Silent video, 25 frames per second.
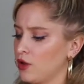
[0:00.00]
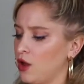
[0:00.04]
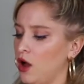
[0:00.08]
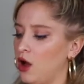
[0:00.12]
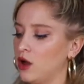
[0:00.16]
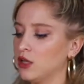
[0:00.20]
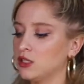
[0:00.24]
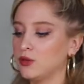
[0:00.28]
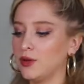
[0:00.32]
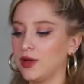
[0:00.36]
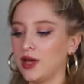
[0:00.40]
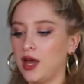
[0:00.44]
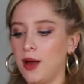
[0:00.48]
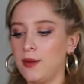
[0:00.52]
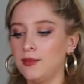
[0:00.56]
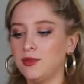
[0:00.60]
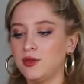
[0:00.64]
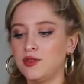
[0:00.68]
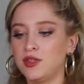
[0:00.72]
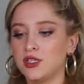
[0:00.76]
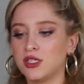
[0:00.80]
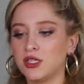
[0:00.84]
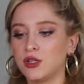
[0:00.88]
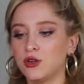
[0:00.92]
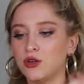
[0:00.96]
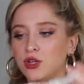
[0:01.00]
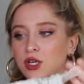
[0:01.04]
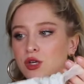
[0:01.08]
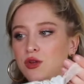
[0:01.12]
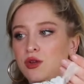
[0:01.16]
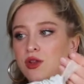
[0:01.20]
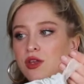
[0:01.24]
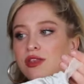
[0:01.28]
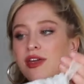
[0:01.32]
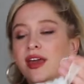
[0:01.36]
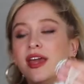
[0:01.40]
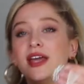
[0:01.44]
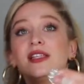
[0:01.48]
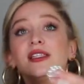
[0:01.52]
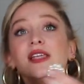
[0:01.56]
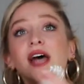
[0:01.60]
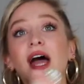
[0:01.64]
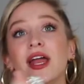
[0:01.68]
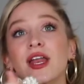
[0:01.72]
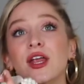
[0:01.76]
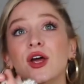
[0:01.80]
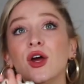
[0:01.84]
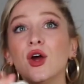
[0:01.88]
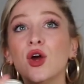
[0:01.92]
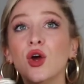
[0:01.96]
Also, it comes with this little cutie thing
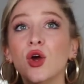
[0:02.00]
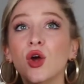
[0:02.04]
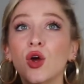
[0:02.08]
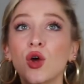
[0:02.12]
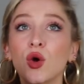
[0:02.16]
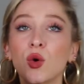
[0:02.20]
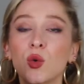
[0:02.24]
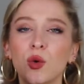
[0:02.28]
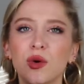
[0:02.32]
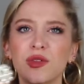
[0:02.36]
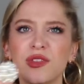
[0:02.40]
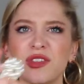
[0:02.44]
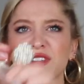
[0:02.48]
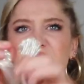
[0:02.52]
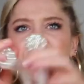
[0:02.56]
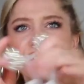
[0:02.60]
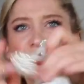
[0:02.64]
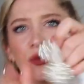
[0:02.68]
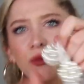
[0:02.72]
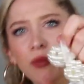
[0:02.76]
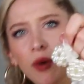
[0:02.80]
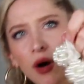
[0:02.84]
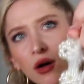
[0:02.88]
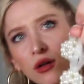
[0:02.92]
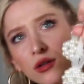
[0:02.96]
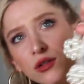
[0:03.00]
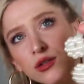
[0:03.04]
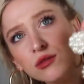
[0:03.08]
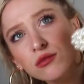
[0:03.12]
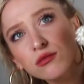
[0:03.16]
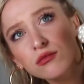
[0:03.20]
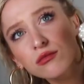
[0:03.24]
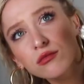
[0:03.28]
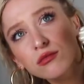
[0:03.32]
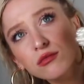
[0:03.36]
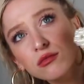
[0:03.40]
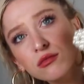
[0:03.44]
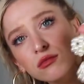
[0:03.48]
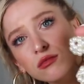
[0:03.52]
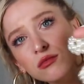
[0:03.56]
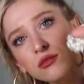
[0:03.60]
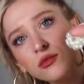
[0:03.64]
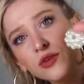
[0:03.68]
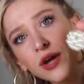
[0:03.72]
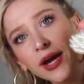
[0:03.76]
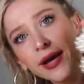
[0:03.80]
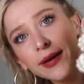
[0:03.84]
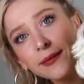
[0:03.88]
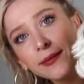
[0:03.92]
inside with these little balls. Okay.